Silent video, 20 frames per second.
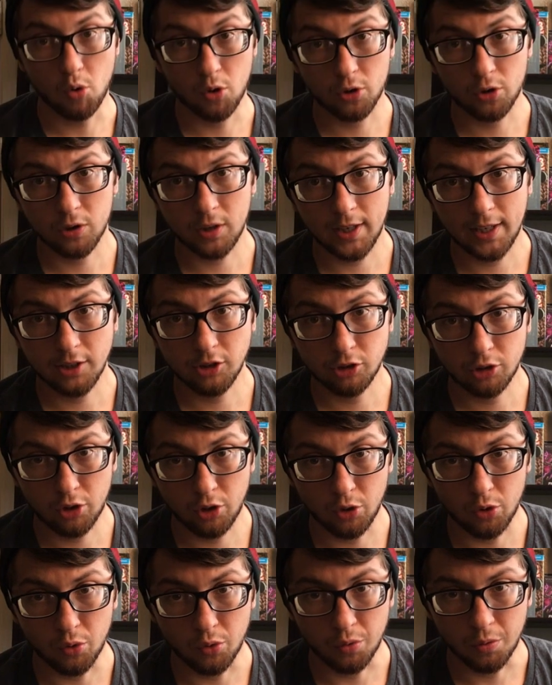Borderlands
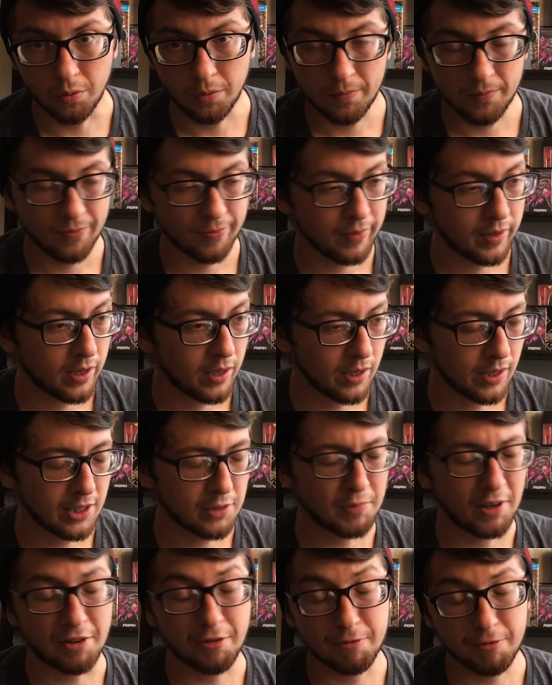2
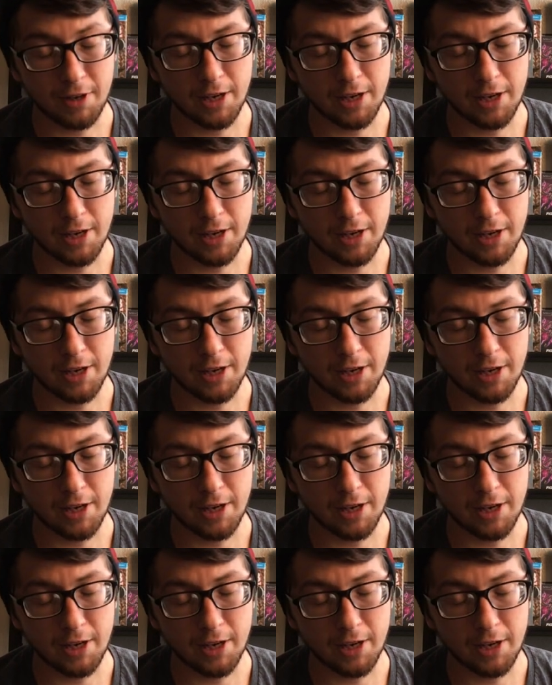is my